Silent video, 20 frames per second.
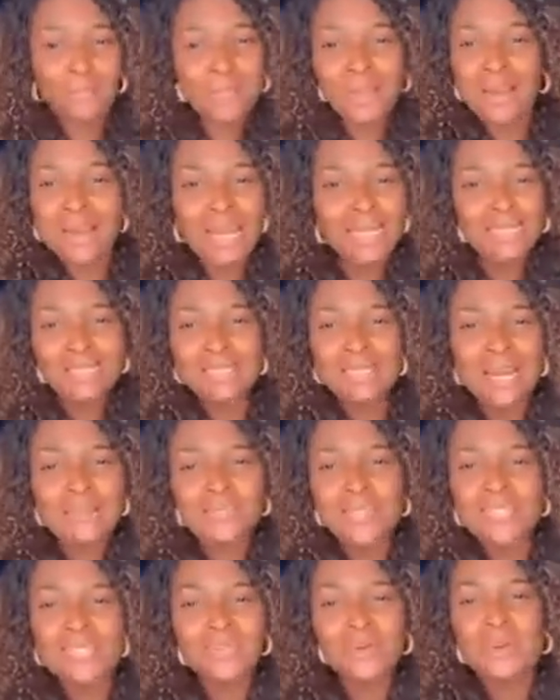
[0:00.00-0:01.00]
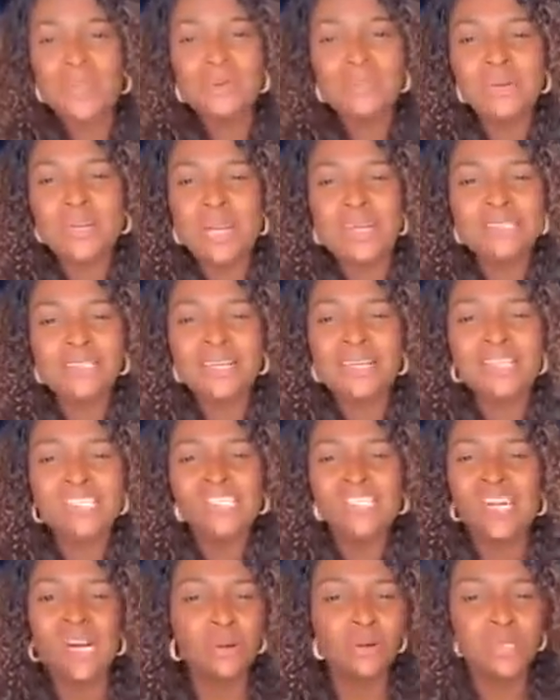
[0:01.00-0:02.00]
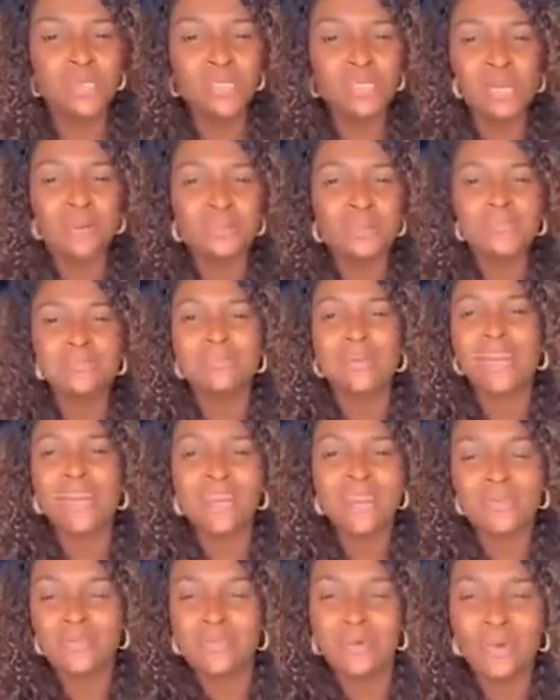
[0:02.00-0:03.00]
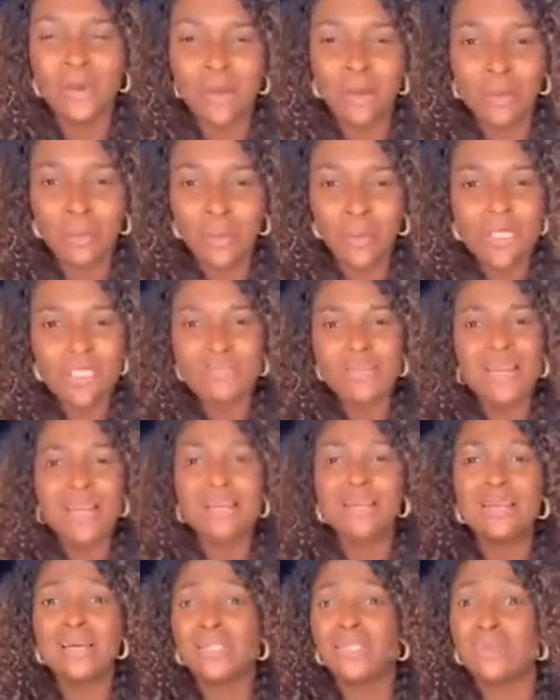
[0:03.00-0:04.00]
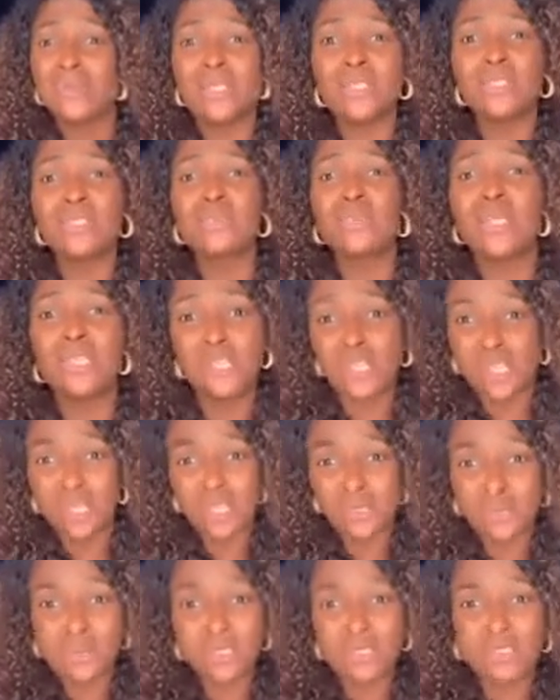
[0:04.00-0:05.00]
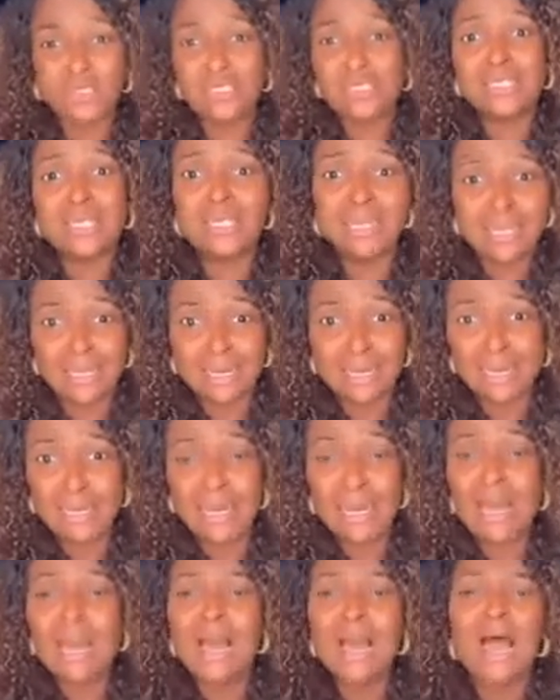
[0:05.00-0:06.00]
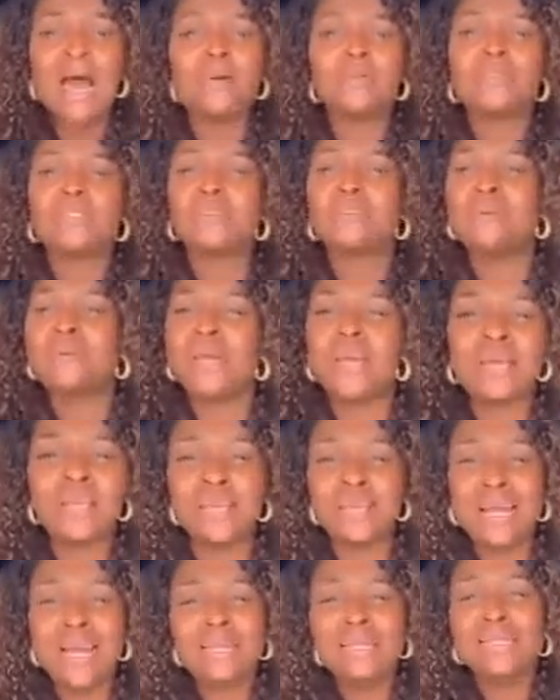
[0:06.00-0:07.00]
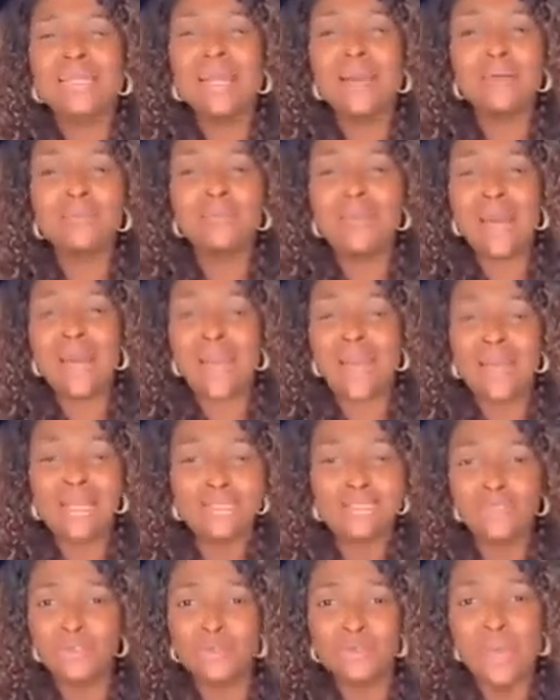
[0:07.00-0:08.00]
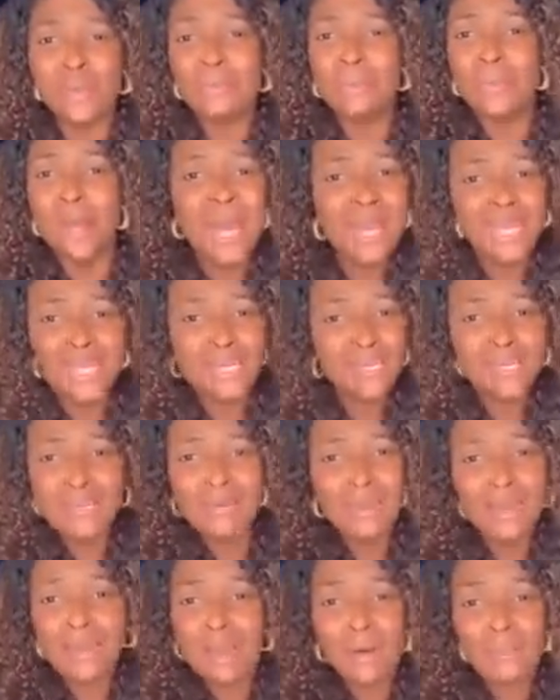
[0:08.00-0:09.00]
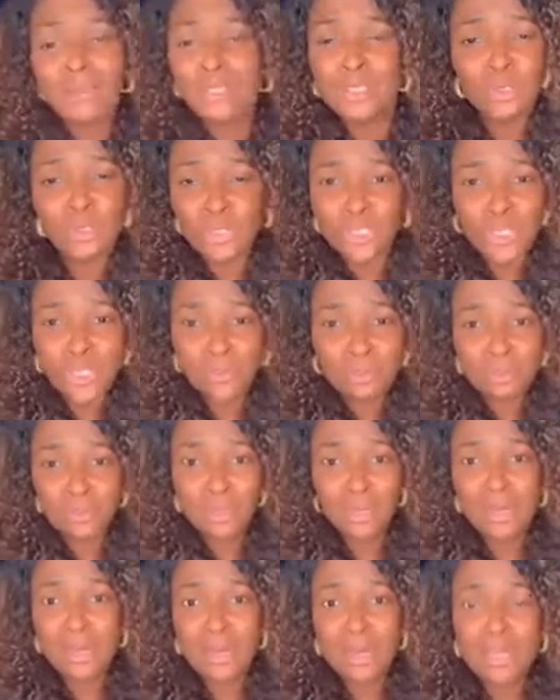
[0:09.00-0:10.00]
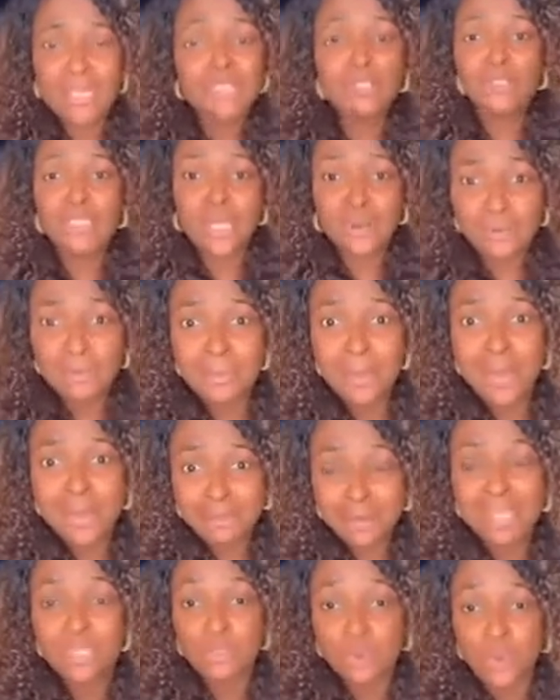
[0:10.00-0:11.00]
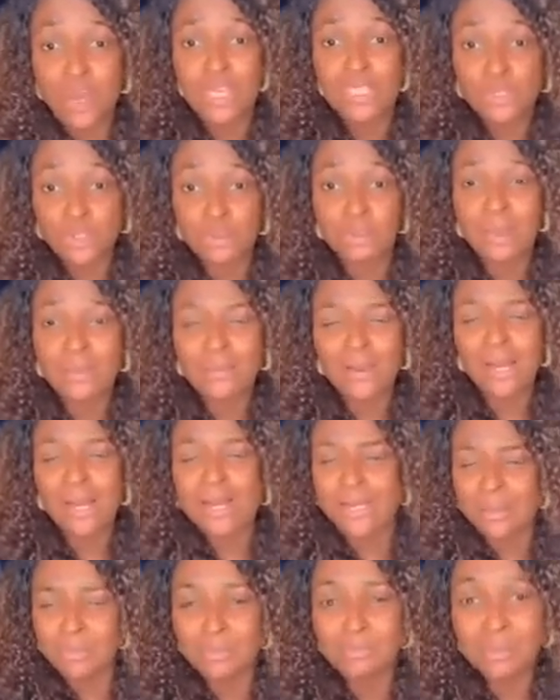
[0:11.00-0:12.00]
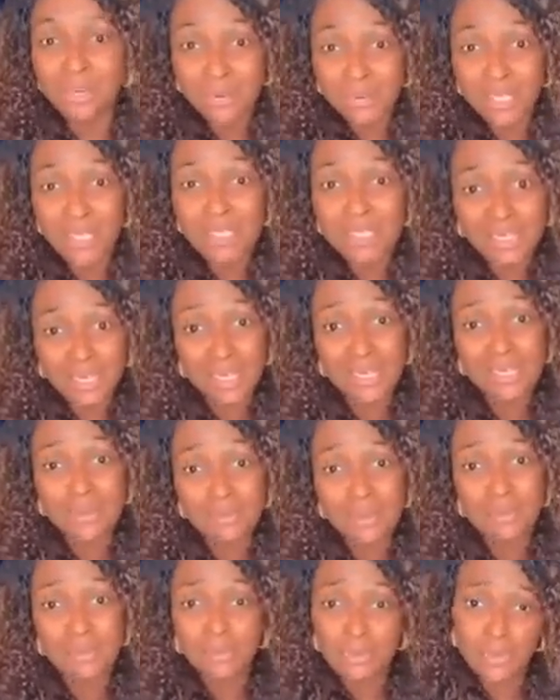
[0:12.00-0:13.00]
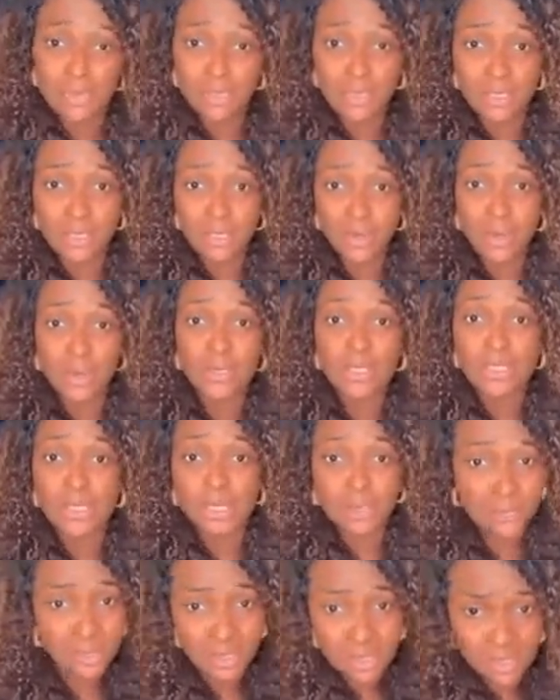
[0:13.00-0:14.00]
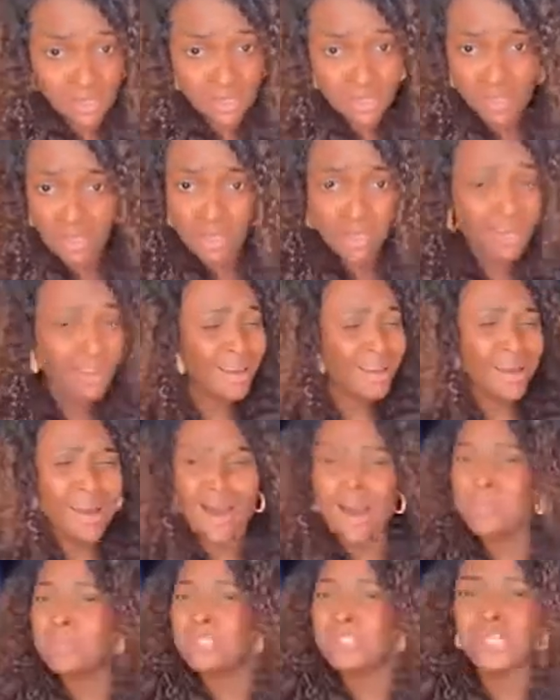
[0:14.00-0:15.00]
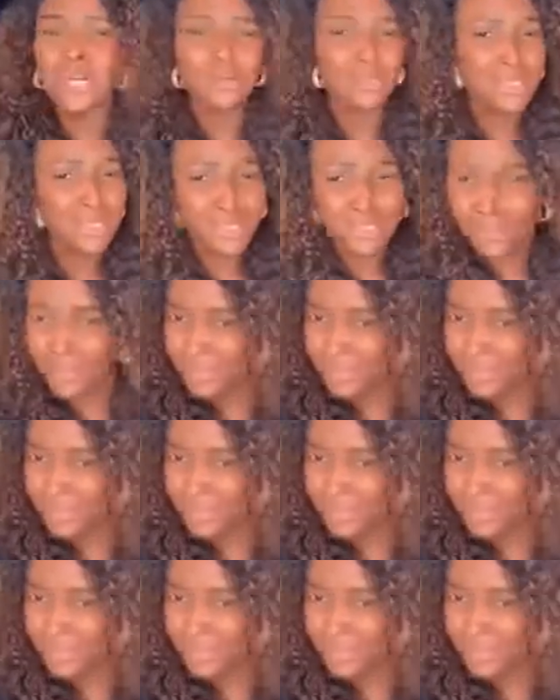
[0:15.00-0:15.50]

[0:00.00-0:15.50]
After screaming, I started shouting. I was begging for help because my legs were twitching. It was shaking. I was begging. And he held my hands to my back. He didn't allow me to touch him. He just held my two hands to my back and he buried his head in my pussy. God damn it. I was shouting.